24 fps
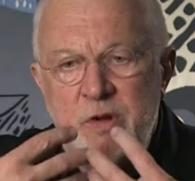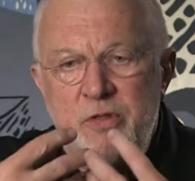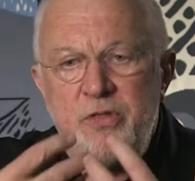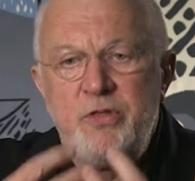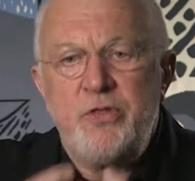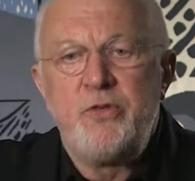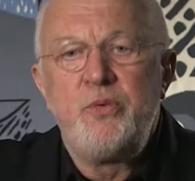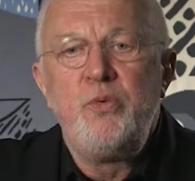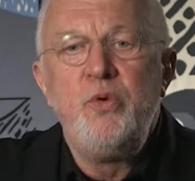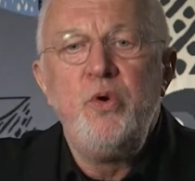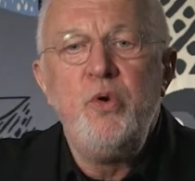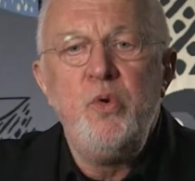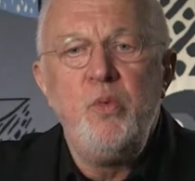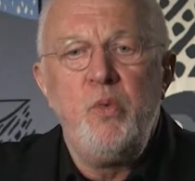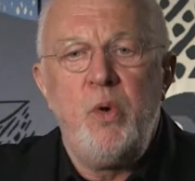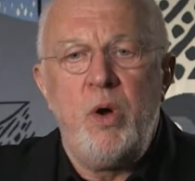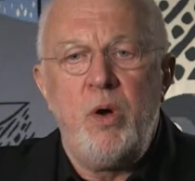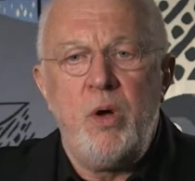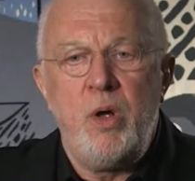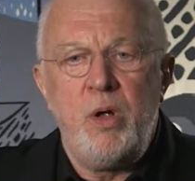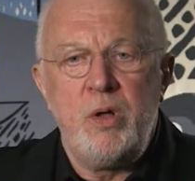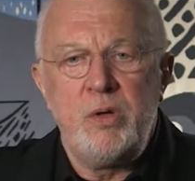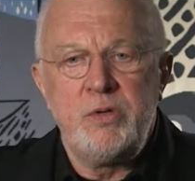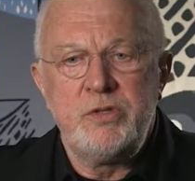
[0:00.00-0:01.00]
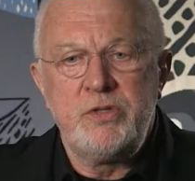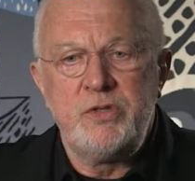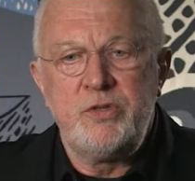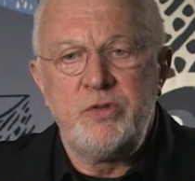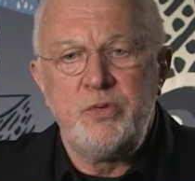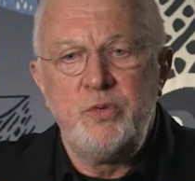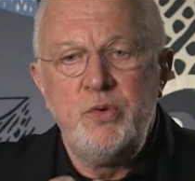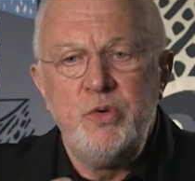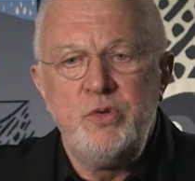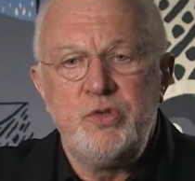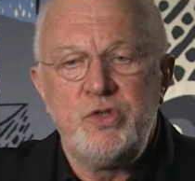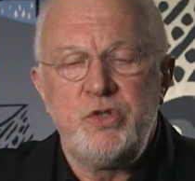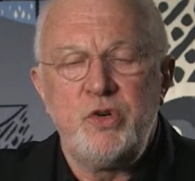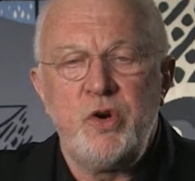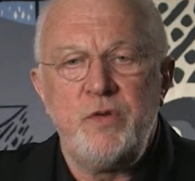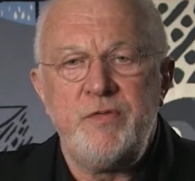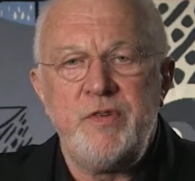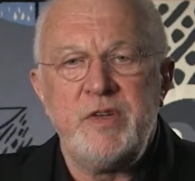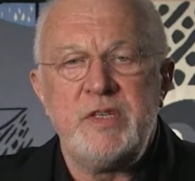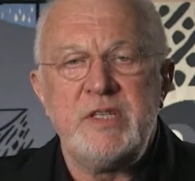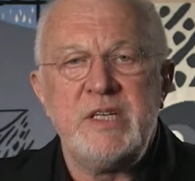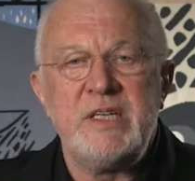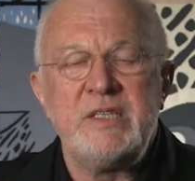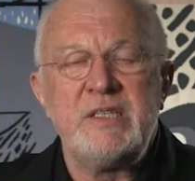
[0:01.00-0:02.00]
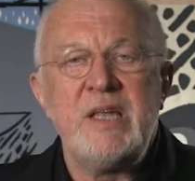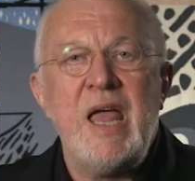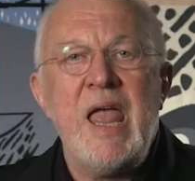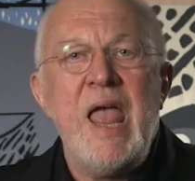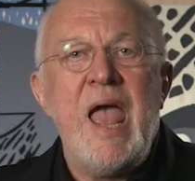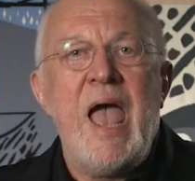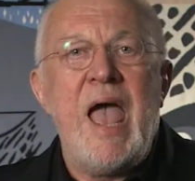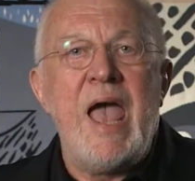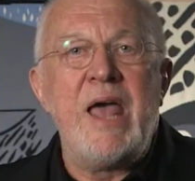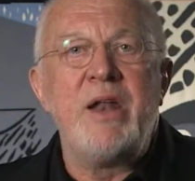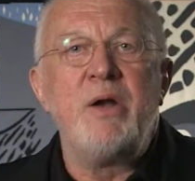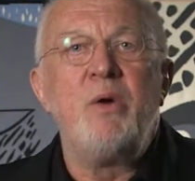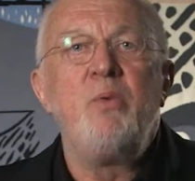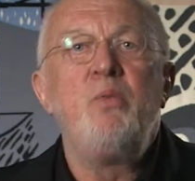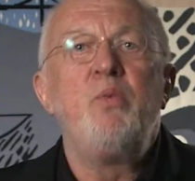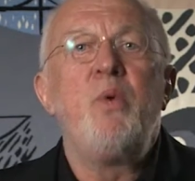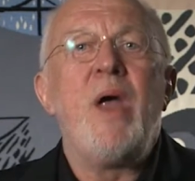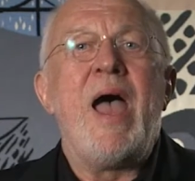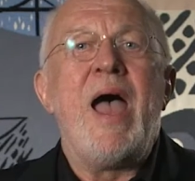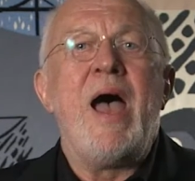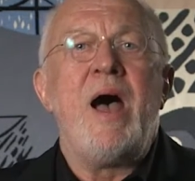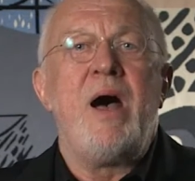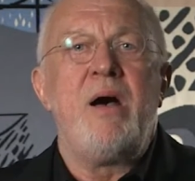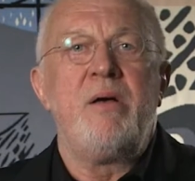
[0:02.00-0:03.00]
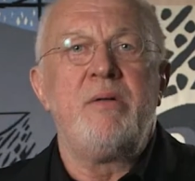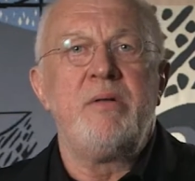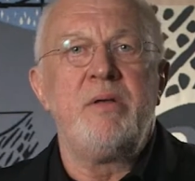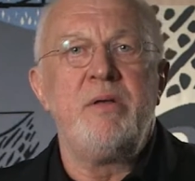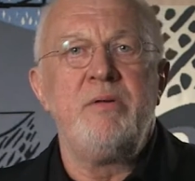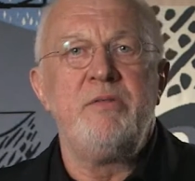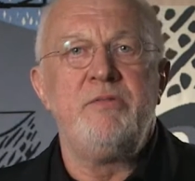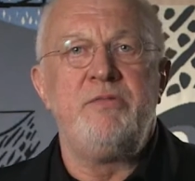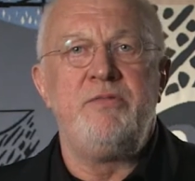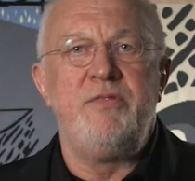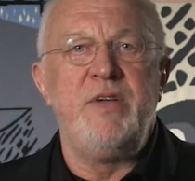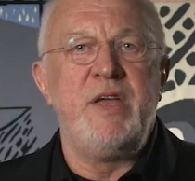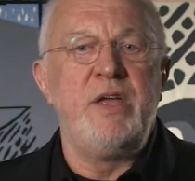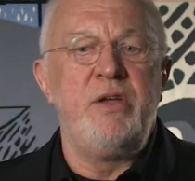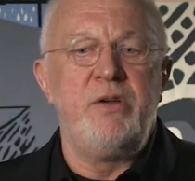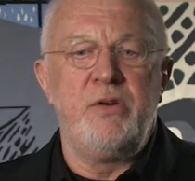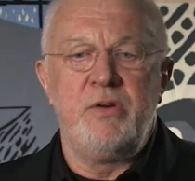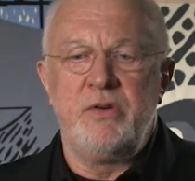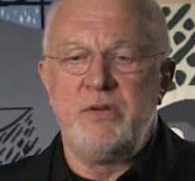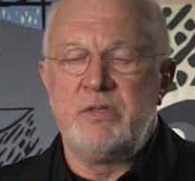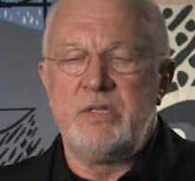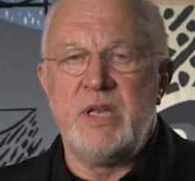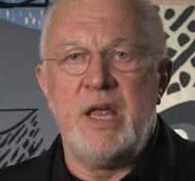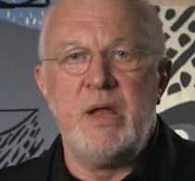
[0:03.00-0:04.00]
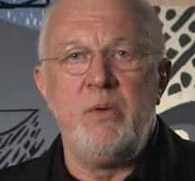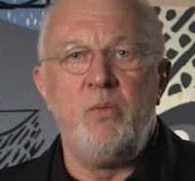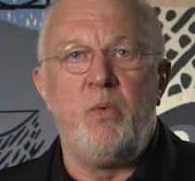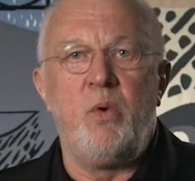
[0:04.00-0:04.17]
through walls, through surfaces, and around figures and